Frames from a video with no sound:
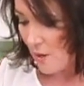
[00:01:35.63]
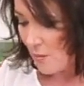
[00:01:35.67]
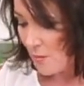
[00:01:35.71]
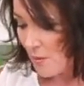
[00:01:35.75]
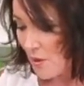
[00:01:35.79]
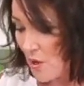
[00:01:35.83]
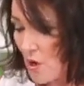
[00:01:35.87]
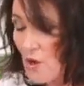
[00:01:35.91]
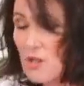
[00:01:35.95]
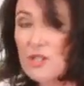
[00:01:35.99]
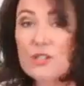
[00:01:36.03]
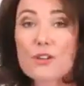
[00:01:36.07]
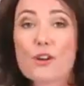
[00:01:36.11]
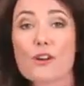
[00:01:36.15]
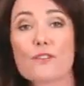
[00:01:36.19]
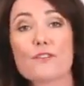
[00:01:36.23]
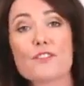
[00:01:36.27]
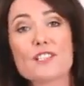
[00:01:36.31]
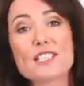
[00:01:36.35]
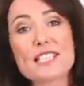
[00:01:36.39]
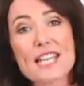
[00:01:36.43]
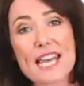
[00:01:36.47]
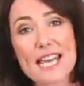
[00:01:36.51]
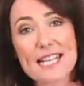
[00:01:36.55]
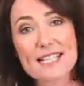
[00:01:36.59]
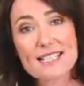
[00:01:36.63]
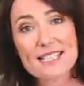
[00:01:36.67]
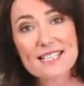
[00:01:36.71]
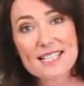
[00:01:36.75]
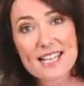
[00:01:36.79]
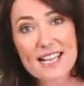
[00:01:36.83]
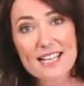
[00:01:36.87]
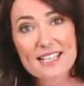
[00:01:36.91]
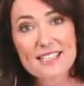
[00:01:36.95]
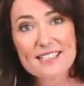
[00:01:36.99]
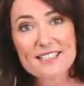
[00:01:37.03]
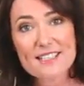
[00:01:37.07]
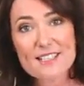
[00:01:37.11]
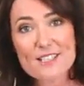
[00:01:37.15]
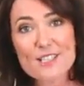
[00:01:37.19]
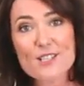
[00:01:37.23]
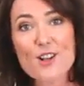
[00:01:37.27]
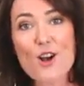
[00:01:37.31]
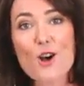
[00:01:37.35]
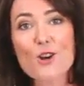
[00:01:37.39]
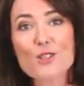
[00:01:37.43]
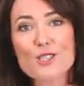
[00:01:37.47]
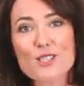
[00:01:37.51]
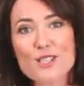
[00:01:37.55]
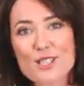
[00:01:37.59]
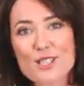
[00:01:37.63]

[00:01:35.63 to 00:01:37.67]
We're going to go for 10 seconds on